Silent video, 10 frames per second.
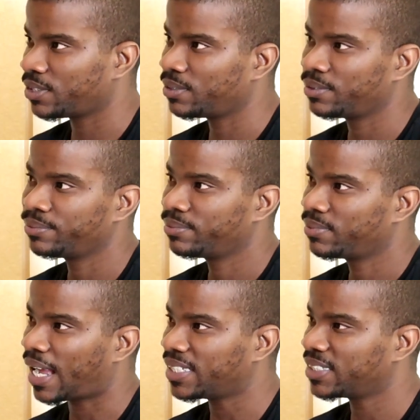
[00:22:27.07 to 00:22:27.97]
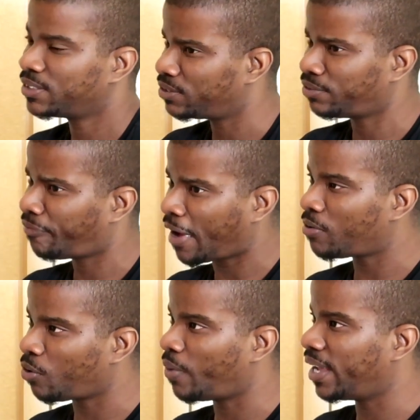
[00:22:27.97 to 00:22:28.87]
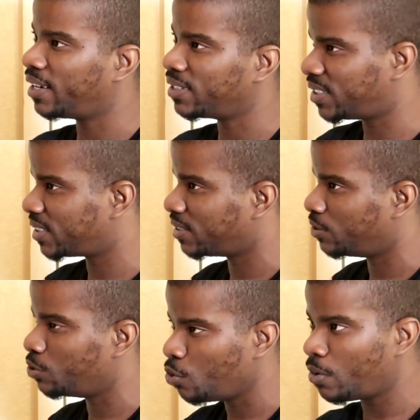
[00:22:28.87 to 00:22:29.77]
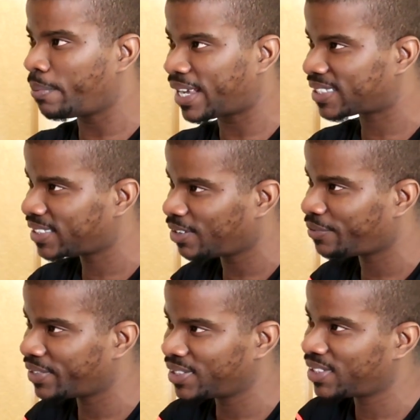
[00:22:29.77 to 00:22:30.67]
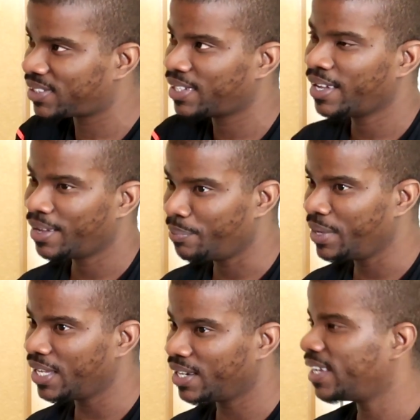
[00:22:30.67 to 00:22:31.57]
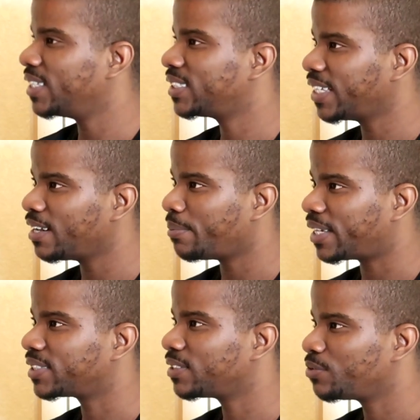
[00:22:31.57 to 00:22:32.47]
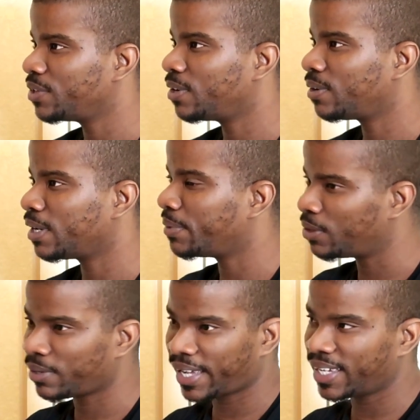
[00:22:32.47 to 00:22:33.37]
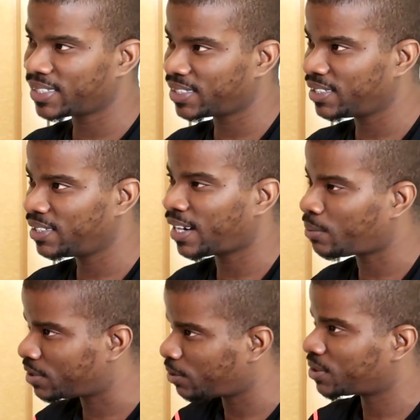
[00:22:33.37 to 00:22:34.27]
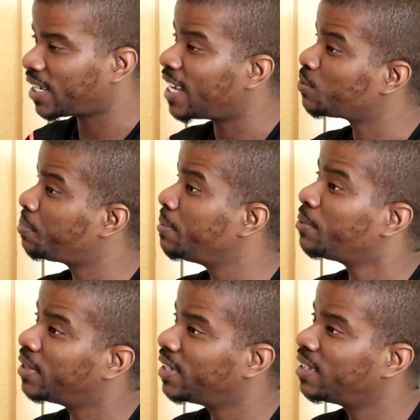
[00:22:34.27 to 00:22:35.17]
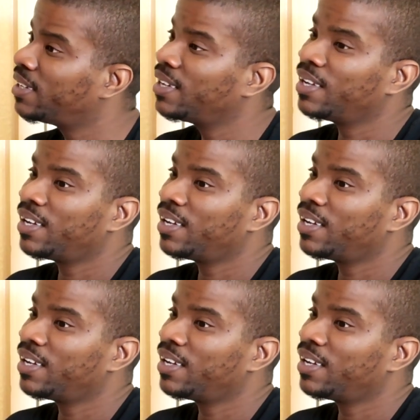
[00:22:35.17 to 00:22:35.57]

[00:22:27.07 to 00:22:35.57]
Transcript: So I just found a way to just do it myself and just be in there and stay to myself. You know, get my little canteen. I would socialize with people in there.